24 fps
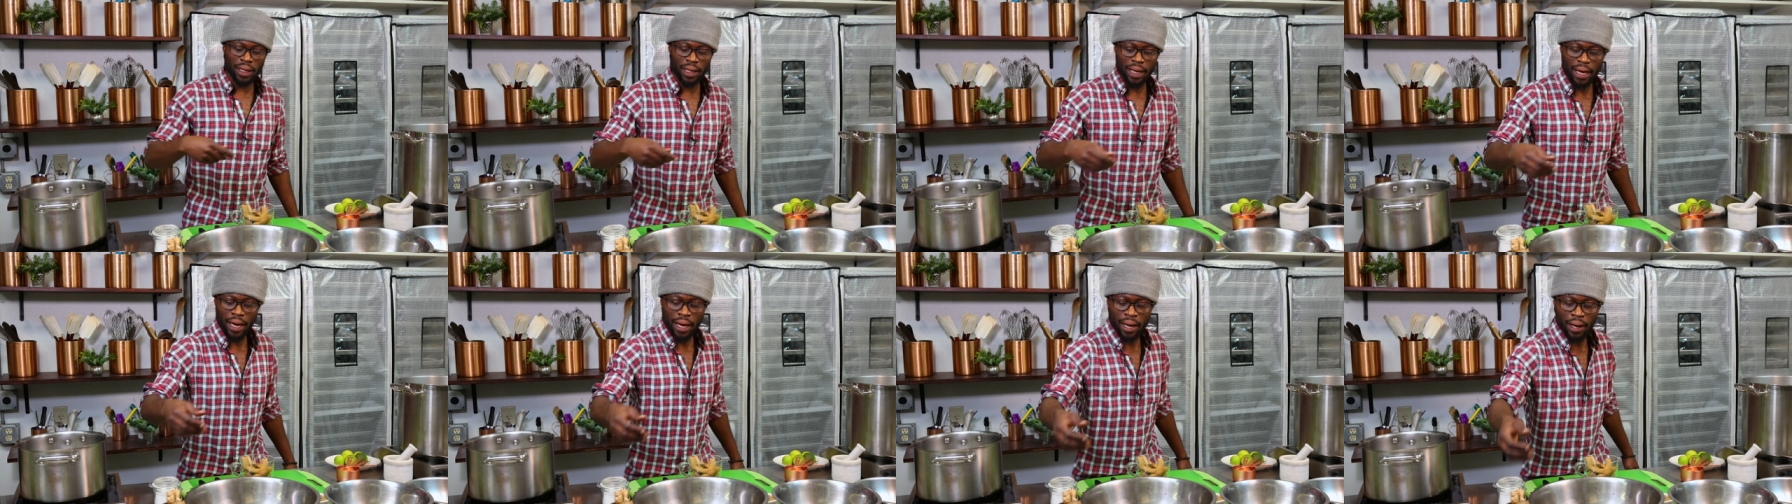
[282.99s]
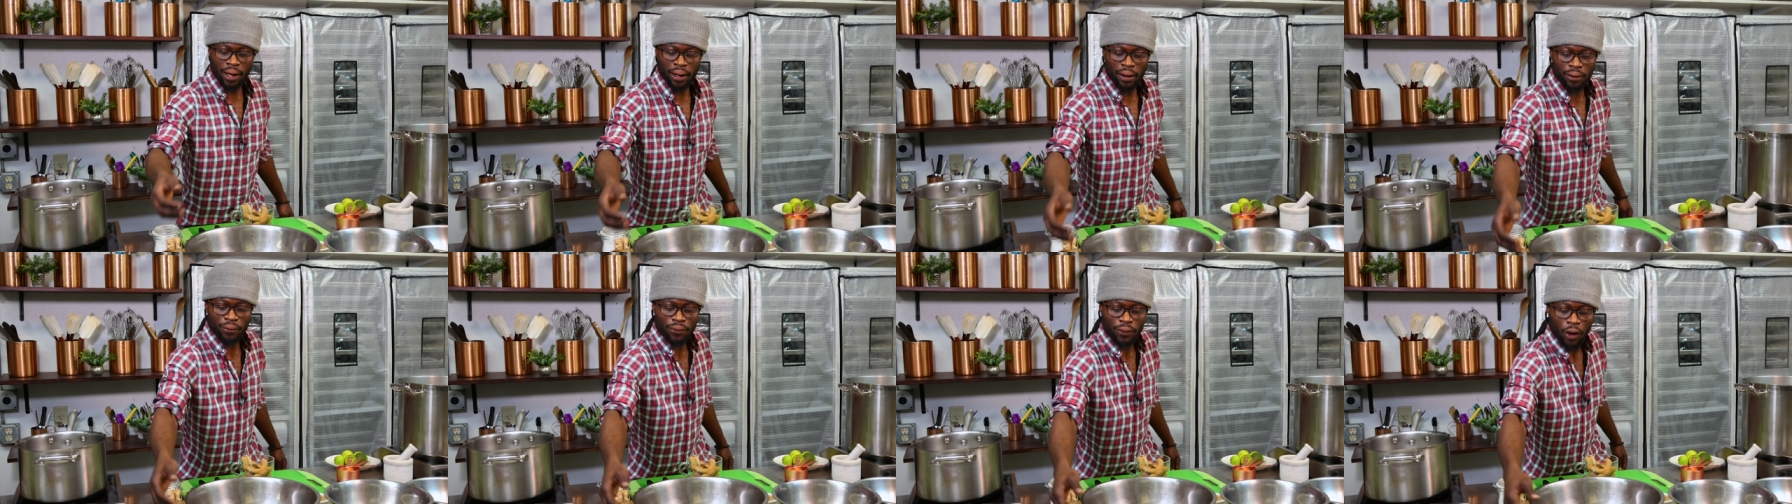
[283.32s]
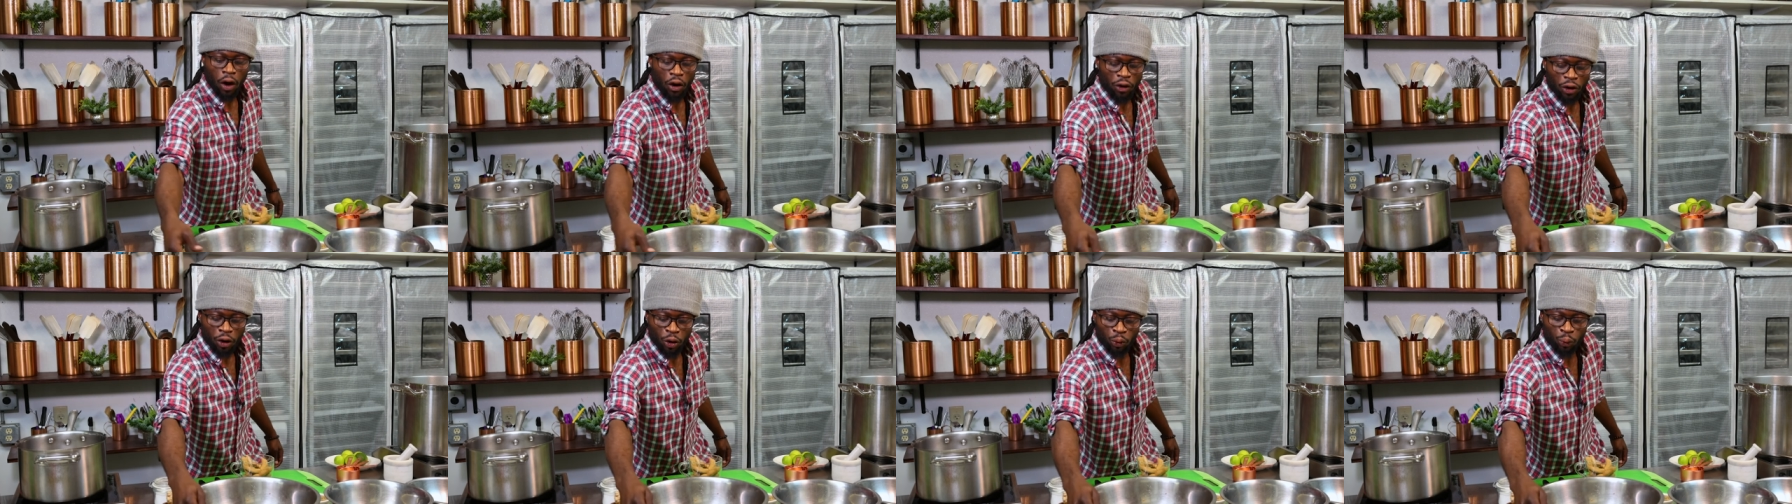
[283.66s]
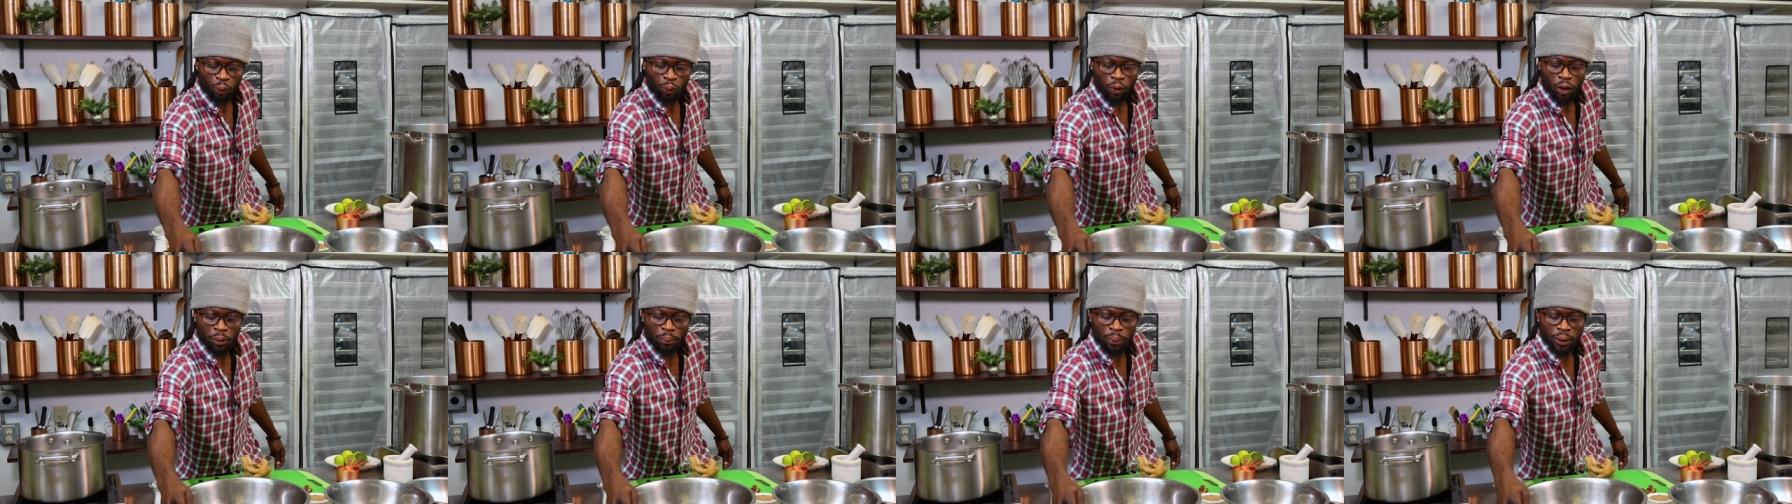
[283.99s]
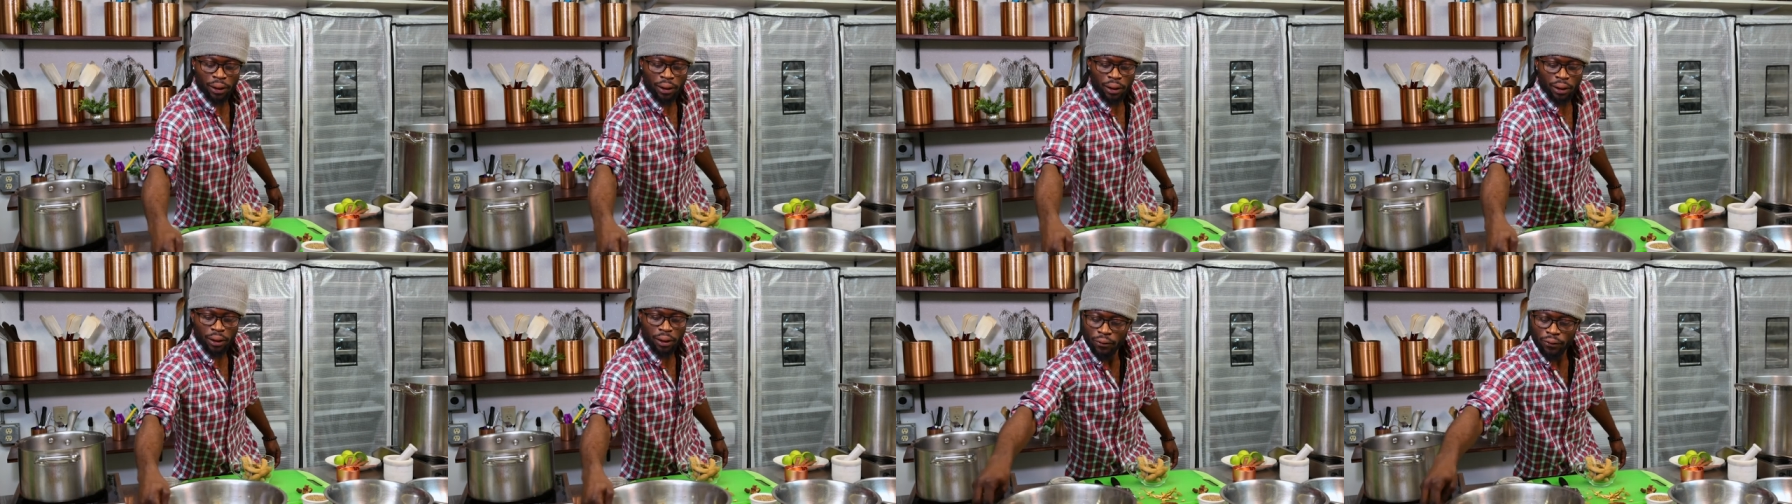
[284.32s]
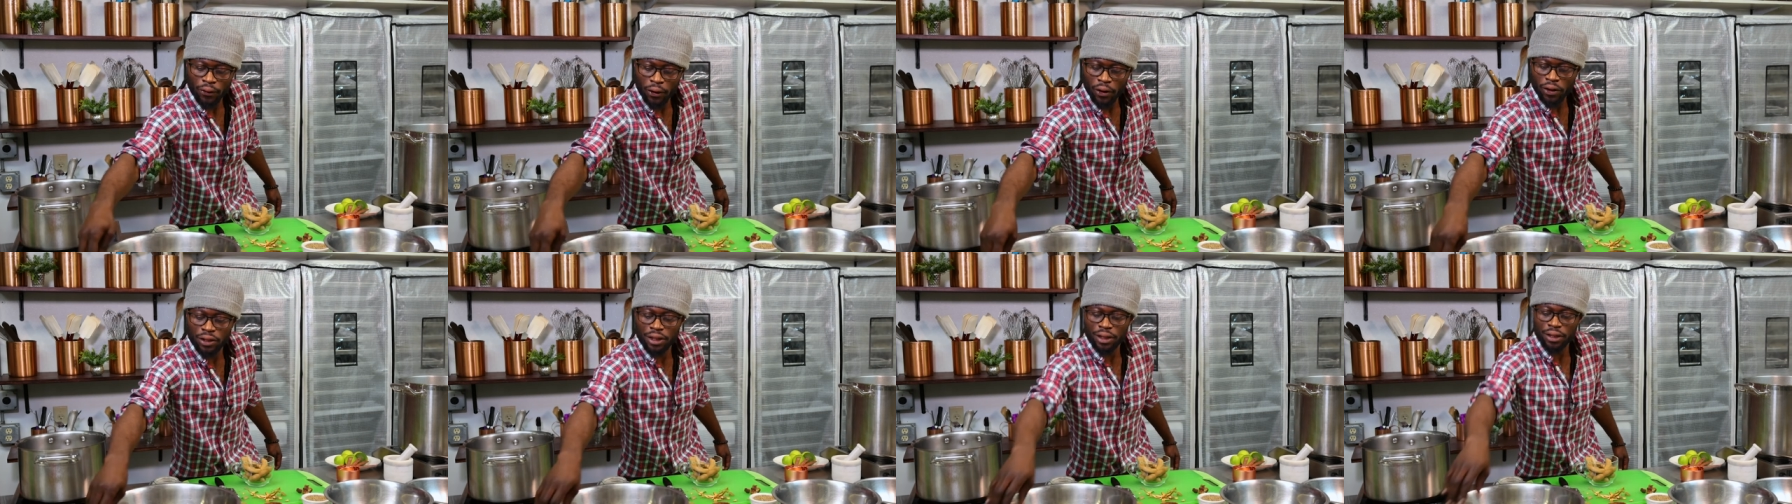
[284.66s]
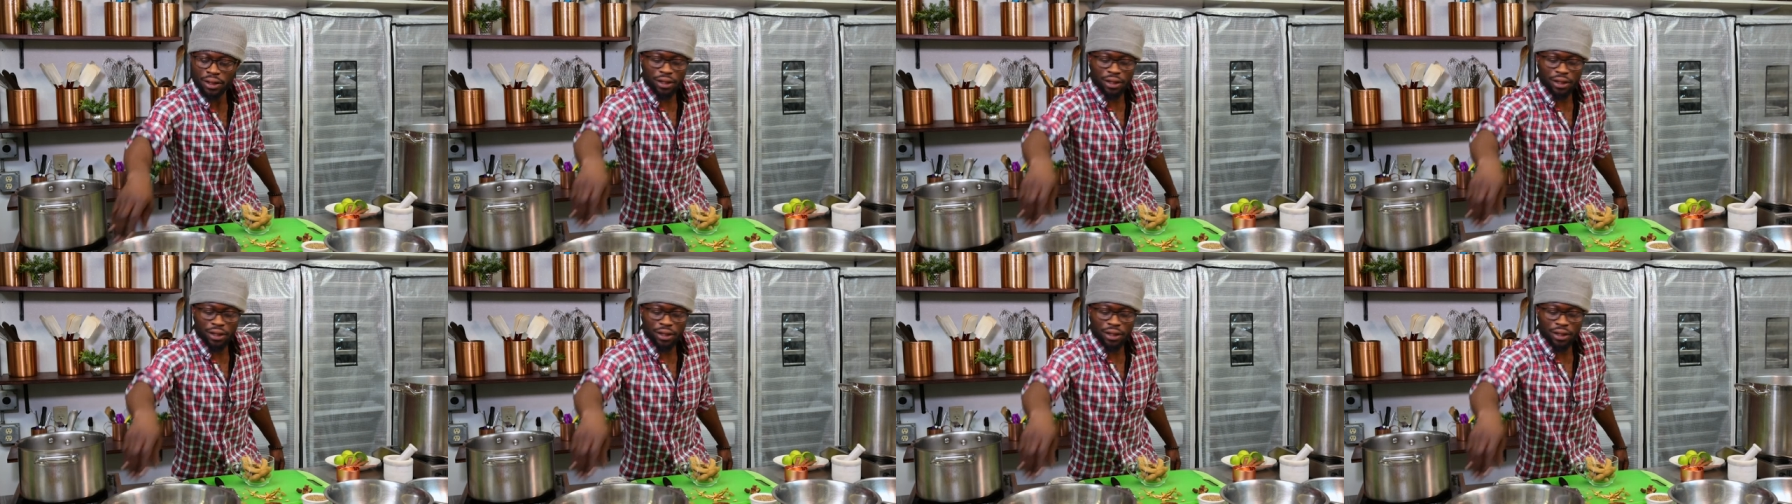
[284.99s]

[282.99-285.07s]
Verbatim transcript: have our Caribbean version